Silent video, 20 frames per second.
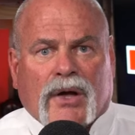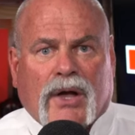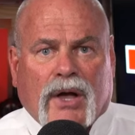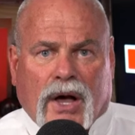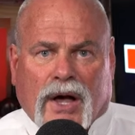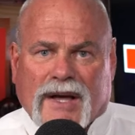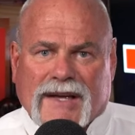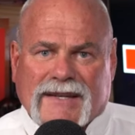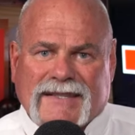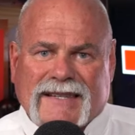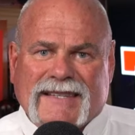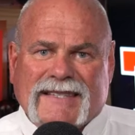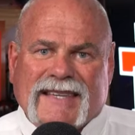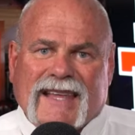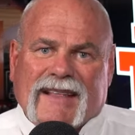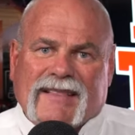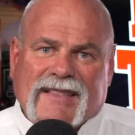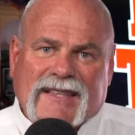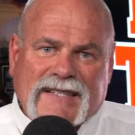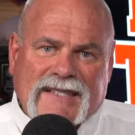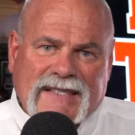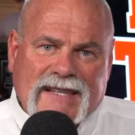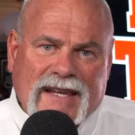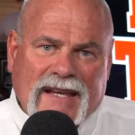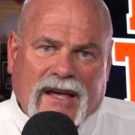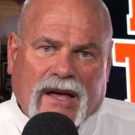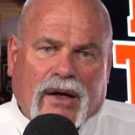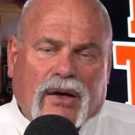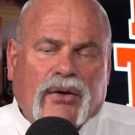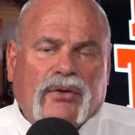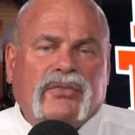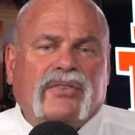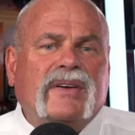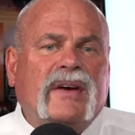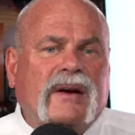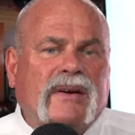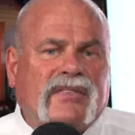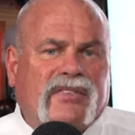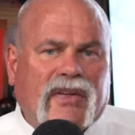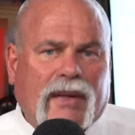causes the sinkholes
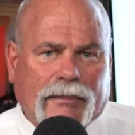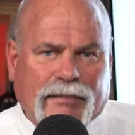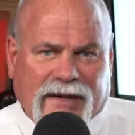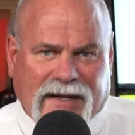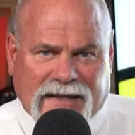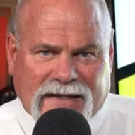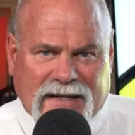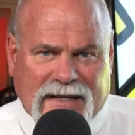near septic